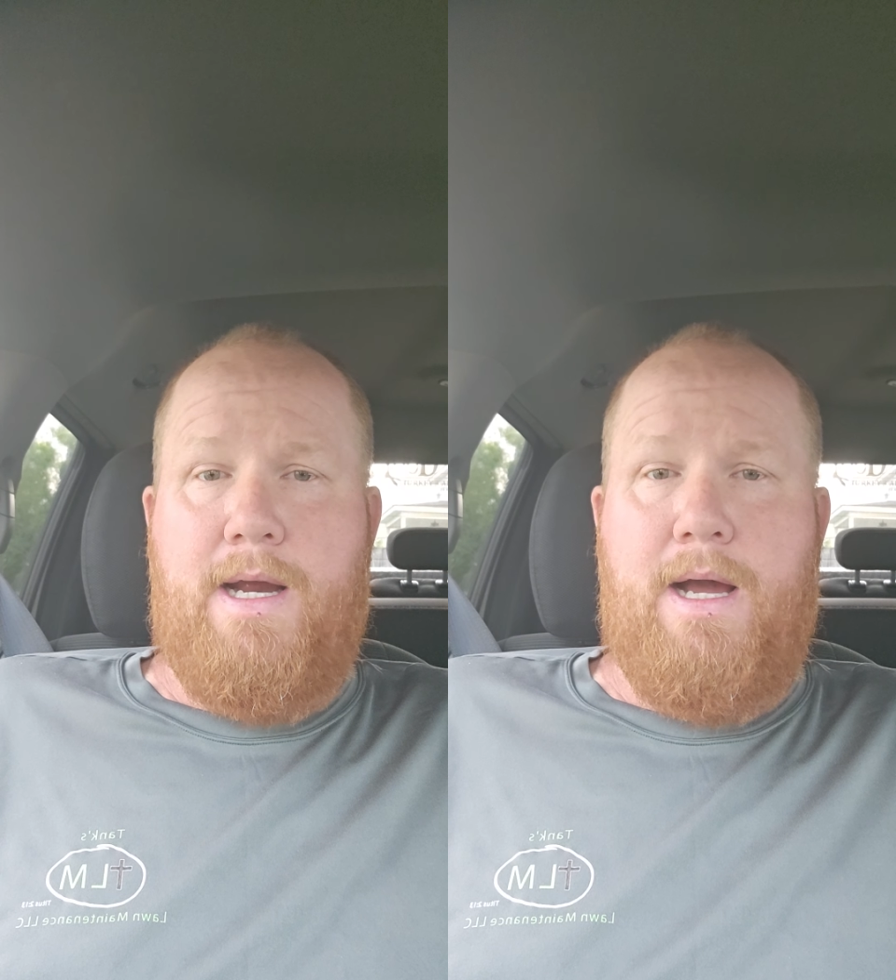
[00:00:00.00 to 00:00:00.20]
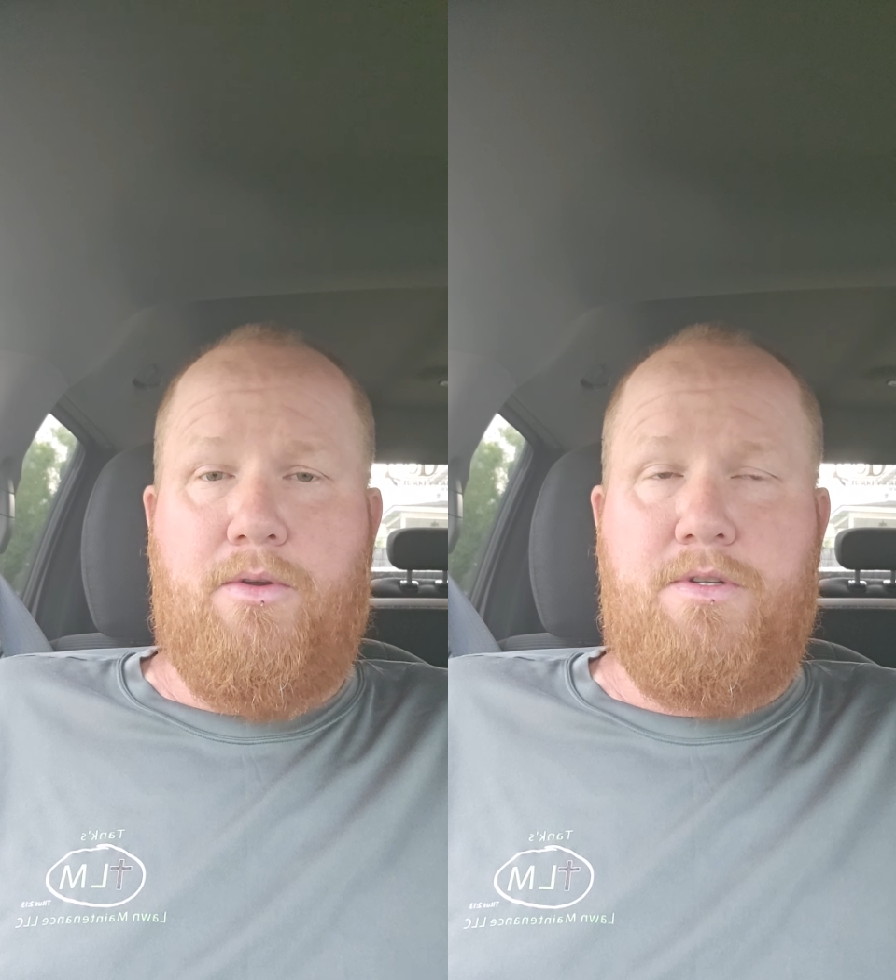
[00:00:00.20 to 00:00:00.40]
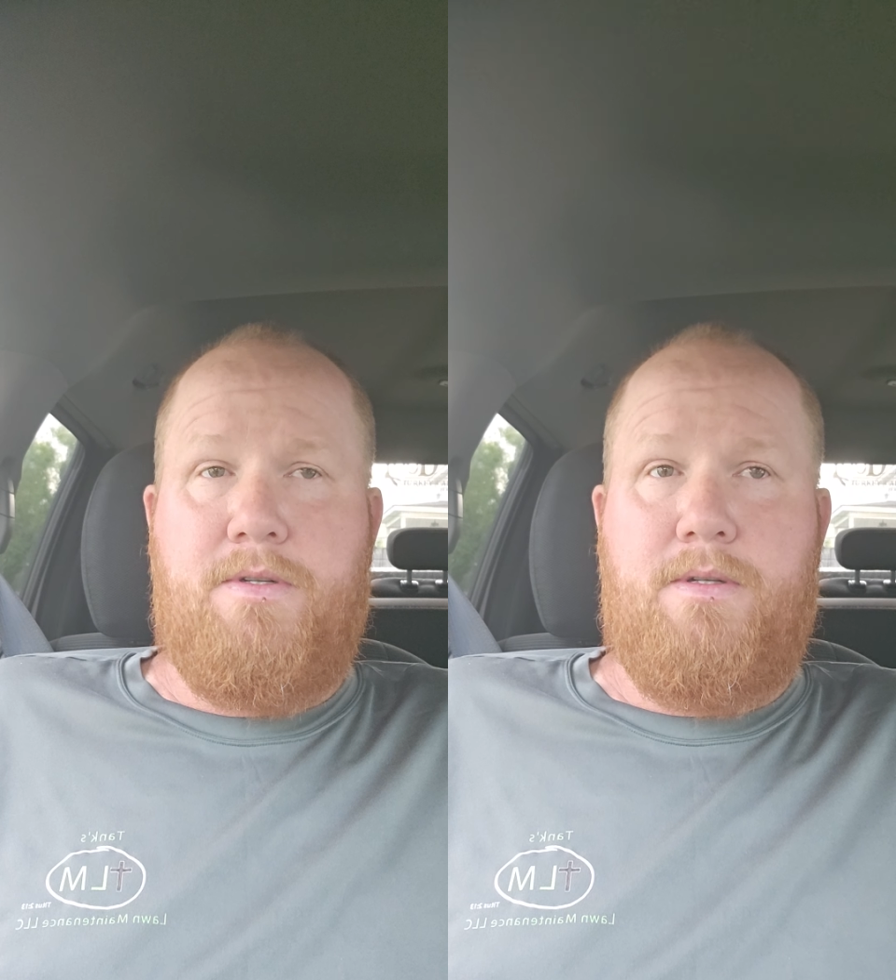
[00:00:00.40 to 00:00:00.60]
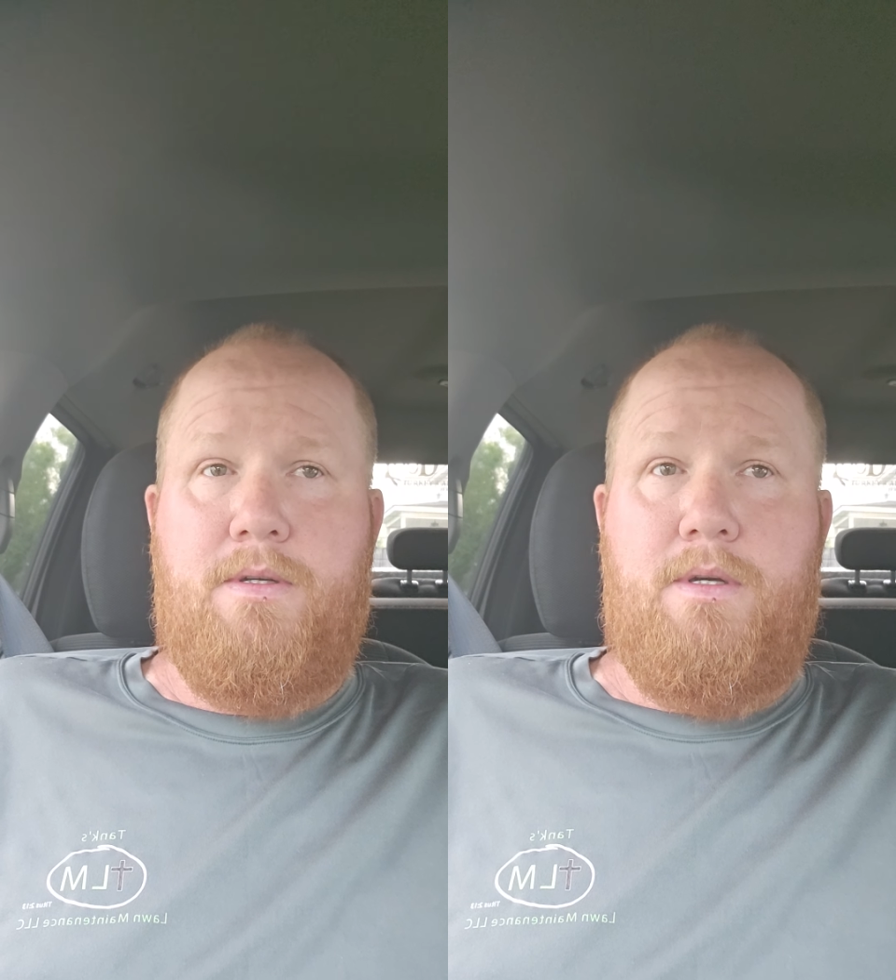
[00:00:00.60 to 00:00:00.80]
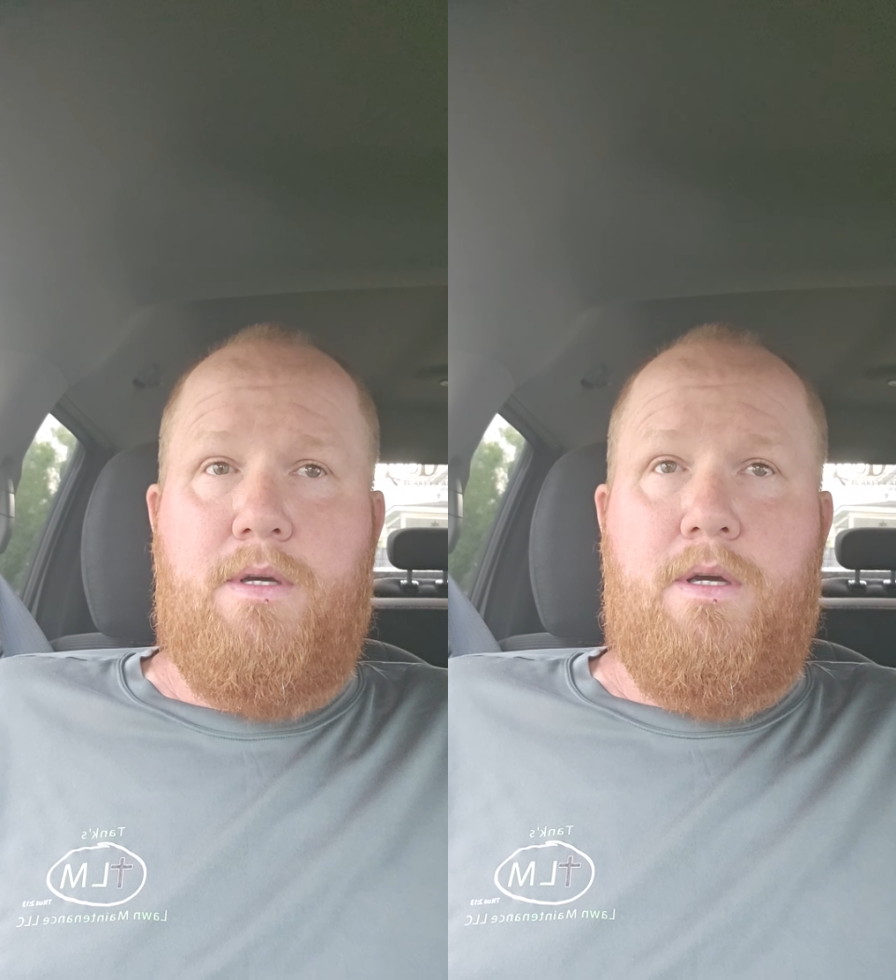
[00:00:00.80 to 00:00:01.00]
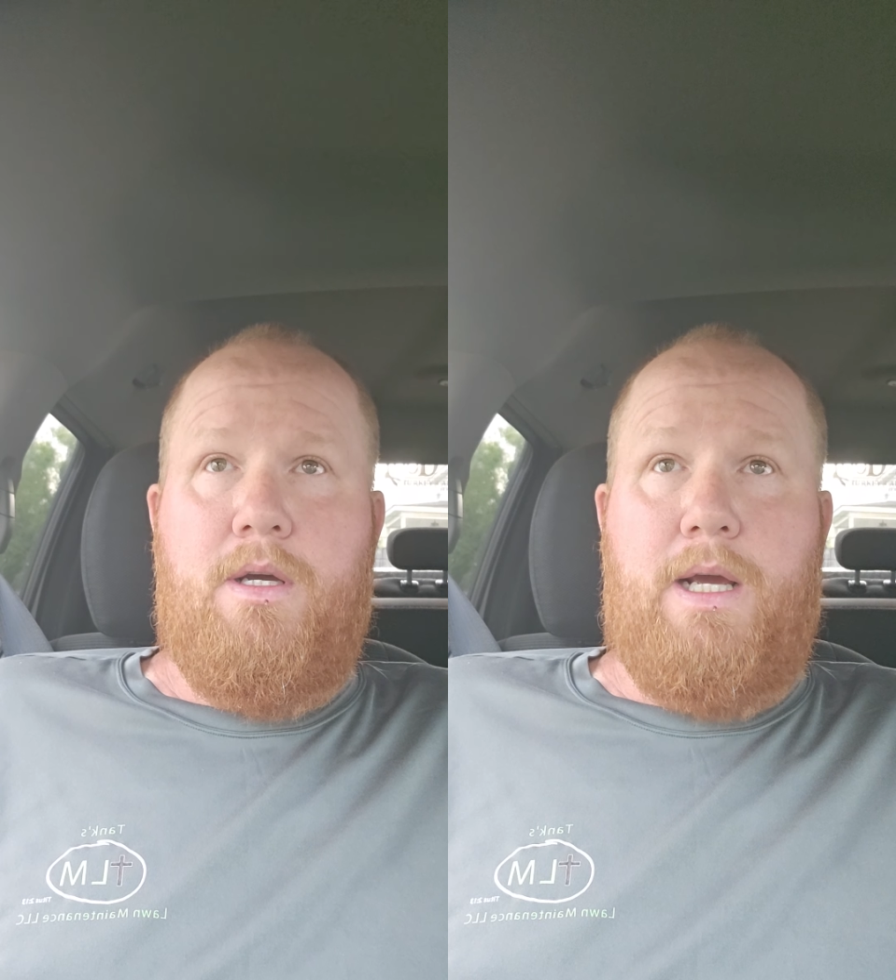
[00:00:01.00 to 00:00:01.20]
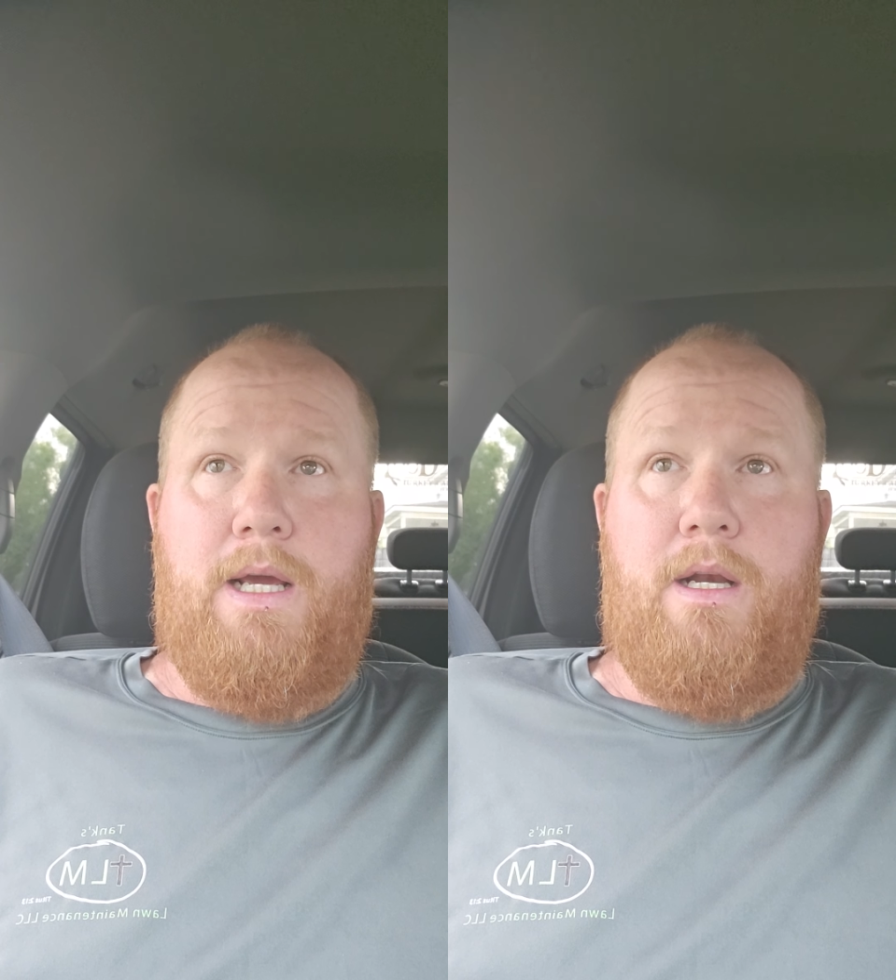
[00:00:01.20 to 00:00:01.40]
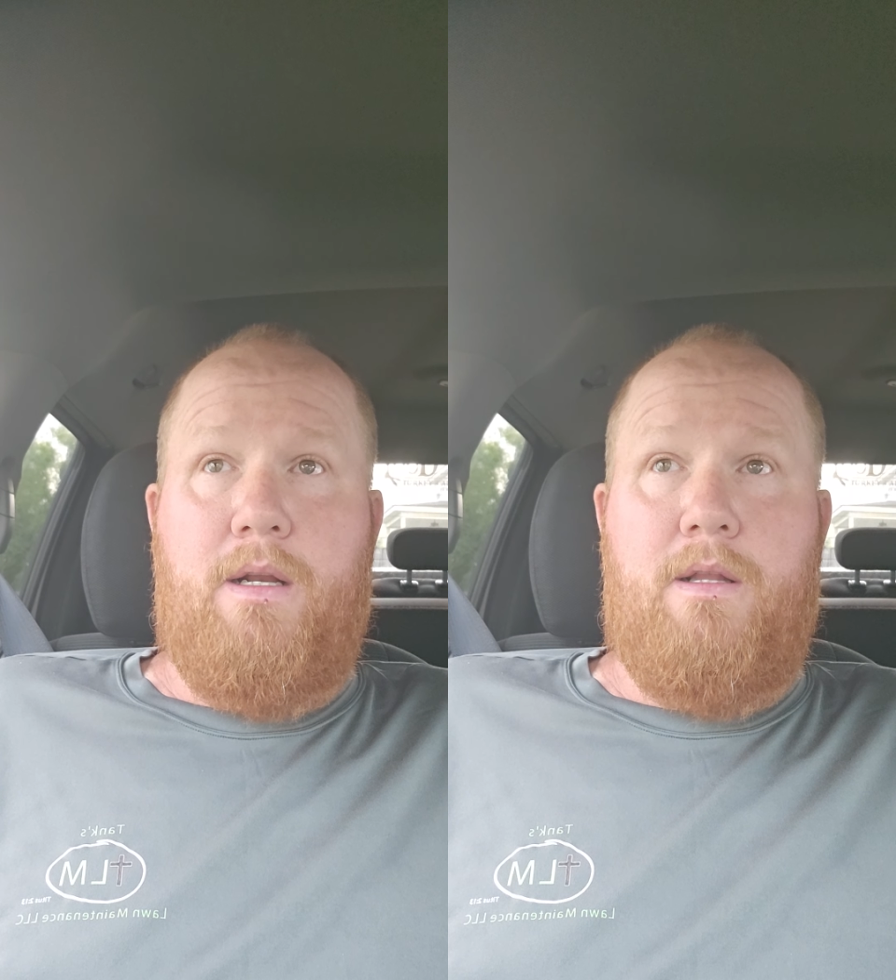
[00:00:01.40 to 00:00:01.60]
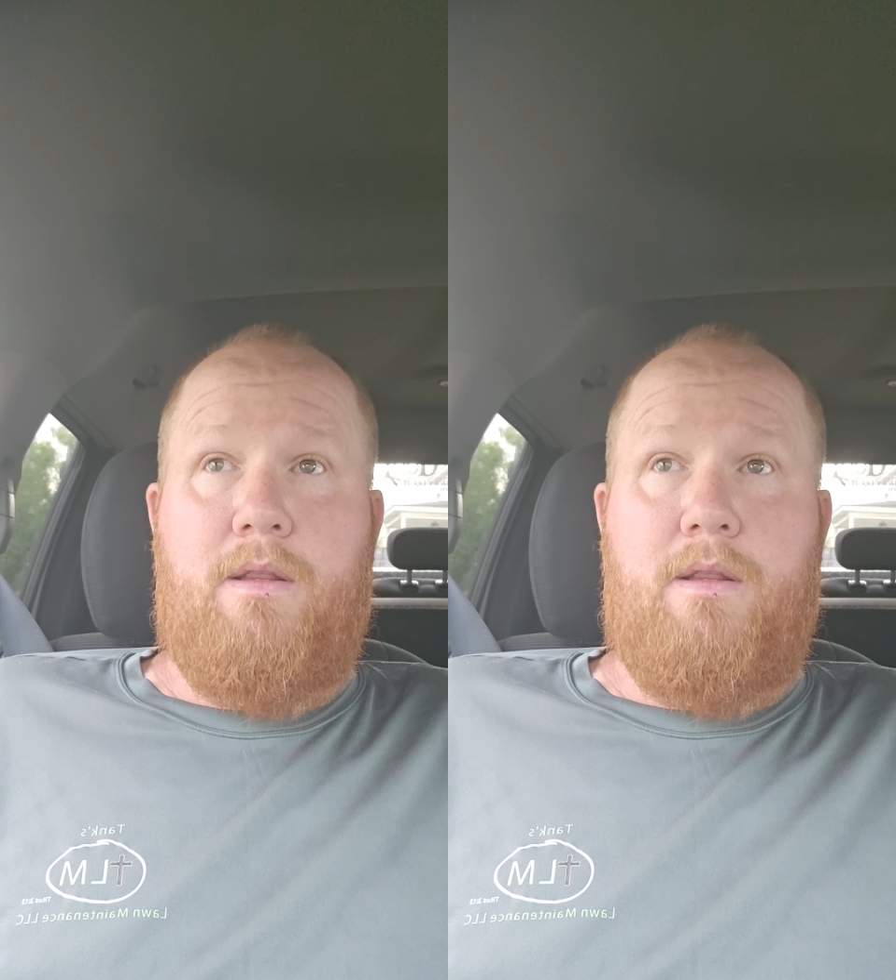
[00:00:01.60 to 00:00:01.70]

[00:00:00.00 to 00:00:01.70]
house, and